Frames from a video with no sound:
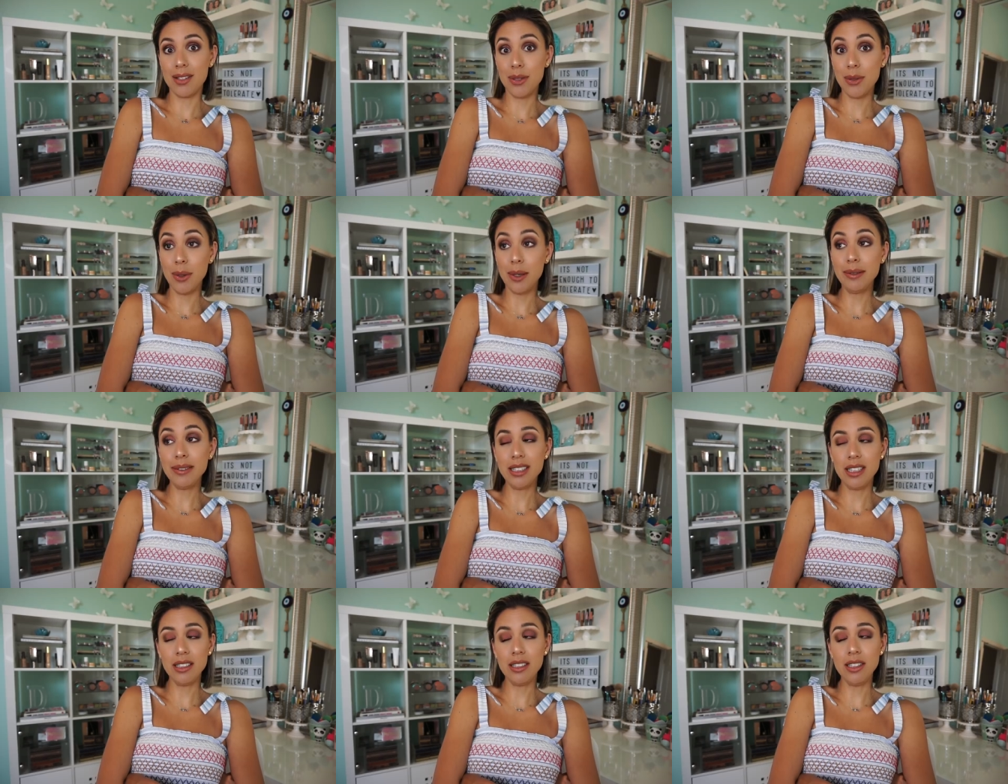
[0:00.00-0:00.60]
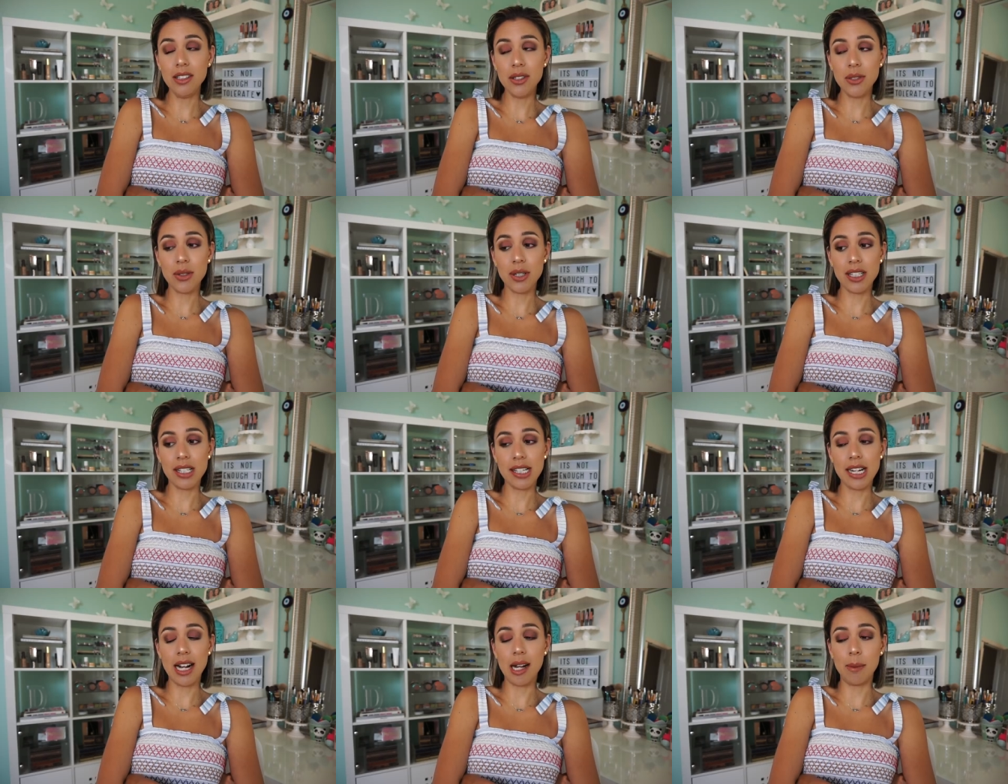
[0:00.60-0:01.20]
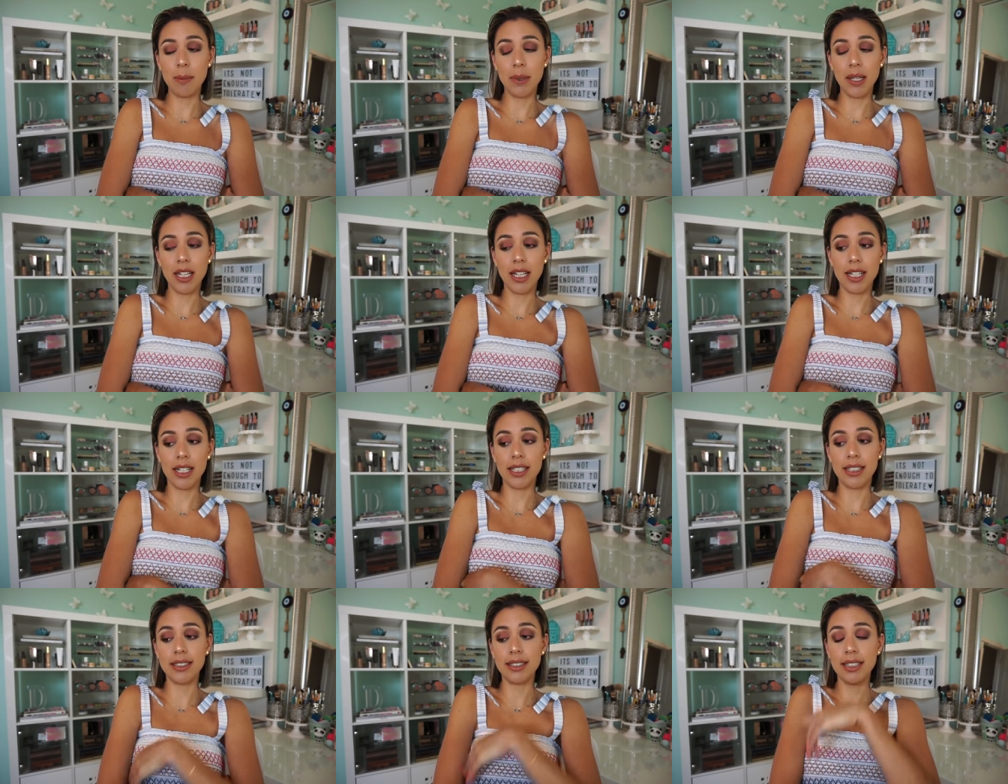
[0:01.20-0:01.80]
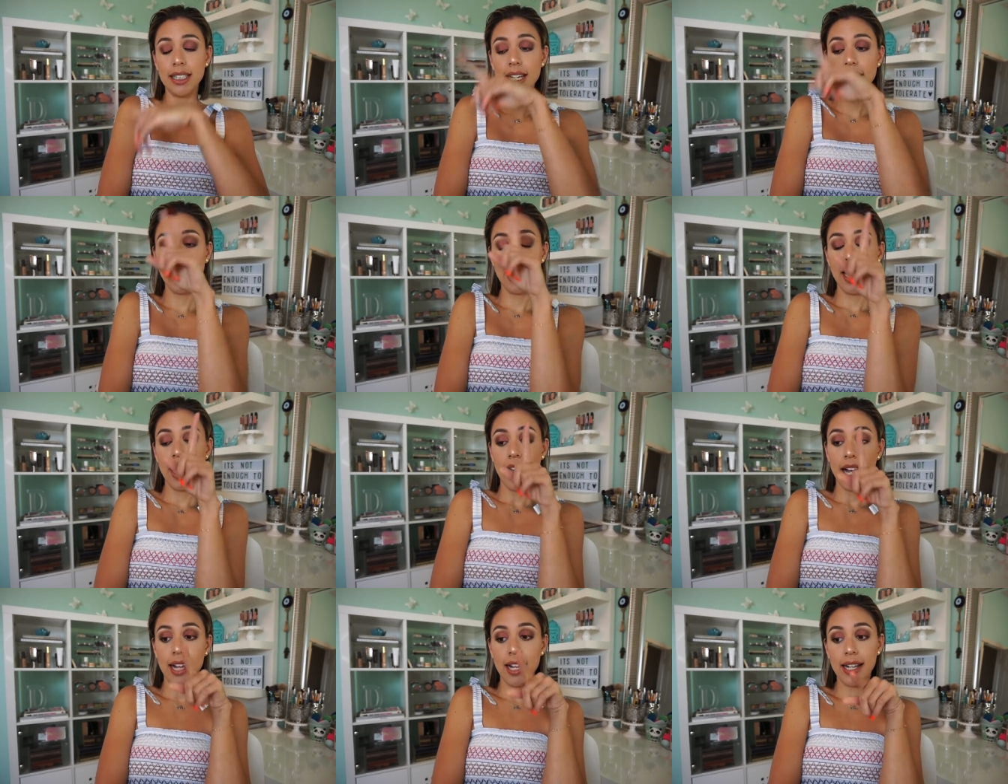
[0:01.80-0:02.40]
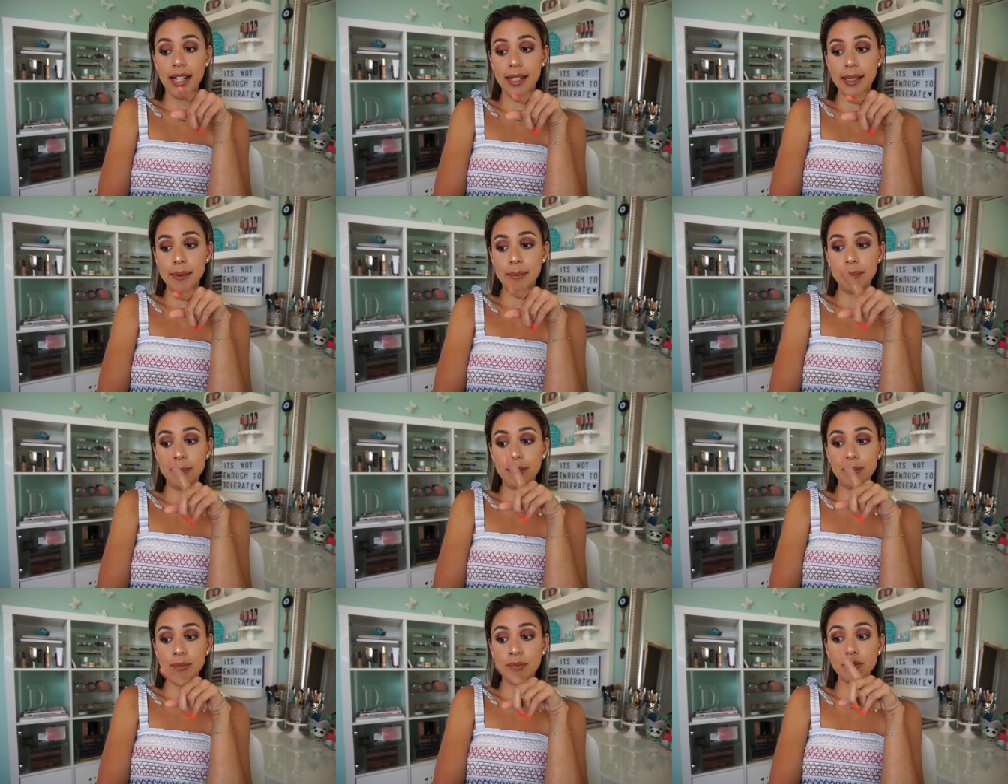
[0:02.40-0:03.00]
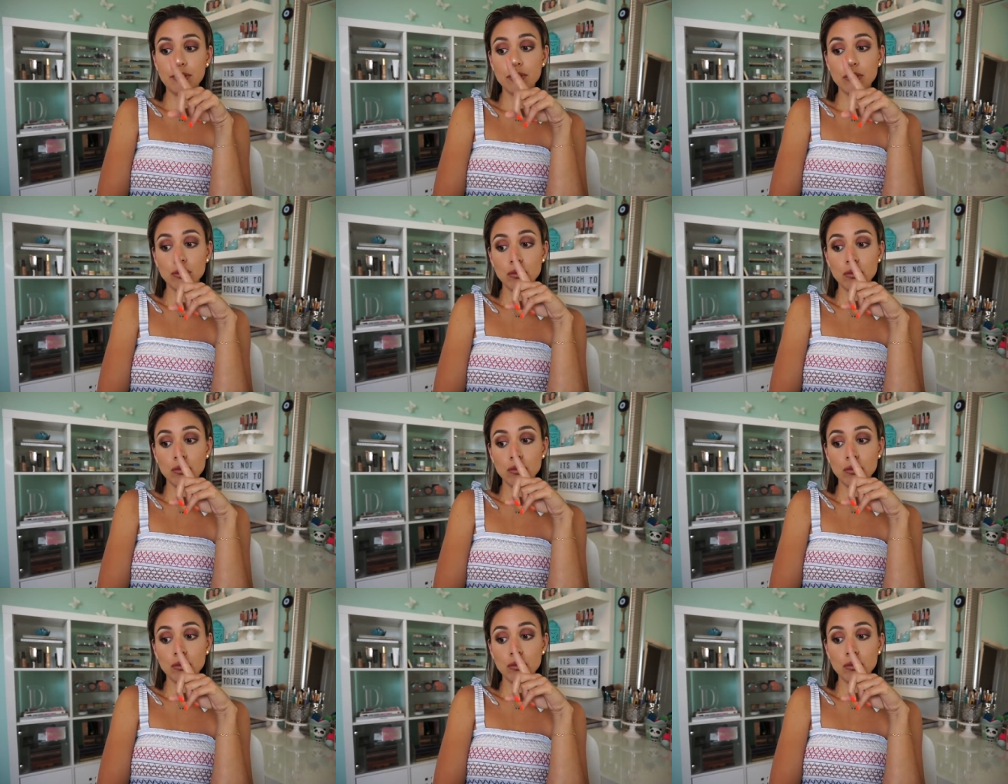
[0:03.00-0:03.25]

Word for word: So I was a little stressed out because um,